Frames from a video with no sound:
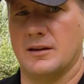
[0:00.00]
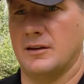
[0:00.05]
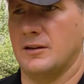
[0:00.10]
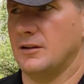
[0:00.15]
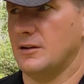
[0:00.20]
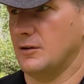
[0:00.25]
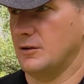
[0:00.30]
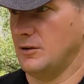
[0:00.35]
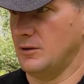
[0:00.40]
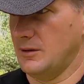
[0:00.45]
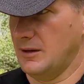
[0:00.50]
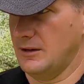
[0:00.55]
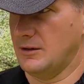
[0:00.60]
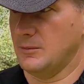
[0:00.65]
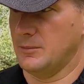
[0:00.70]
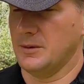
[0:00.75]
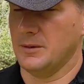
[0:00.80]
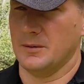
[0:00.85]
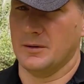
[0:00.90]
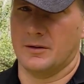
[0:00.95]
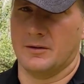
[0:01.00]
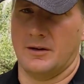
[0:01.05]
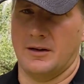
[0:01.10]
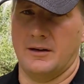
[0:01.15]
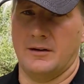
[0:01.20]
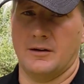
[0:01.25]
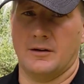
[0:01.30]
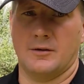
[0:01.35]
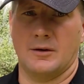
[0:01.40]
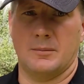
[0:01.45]
you know, you need to be able to
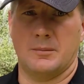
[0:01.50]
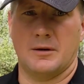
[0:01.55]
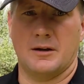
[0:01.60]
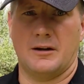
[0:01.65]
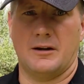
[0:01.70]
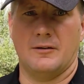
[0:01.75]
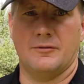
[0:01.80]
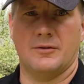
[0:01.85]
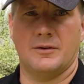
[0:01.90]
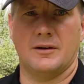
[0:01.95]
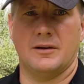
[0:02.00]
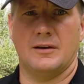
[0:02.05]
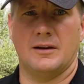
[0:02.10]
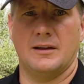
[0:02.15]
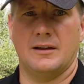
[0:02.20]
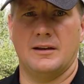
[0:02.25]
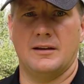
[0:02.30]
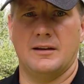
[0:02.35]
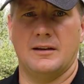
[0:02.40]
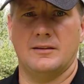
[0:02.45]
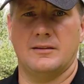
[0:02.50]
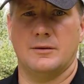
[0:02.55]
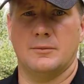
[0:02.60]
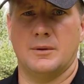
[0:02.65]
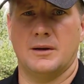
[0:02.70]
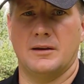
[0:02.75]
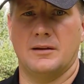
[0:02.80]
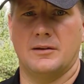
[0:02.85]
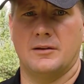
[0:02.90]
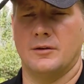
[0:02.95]
clean your equipment off, and you need an easy
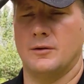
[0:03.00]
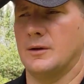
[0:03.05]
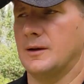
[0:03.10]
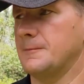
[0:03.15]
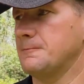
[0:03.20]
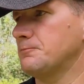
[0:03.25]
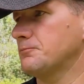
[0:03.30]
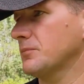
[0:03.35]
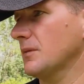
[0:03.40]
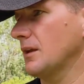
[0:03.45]
way to do it.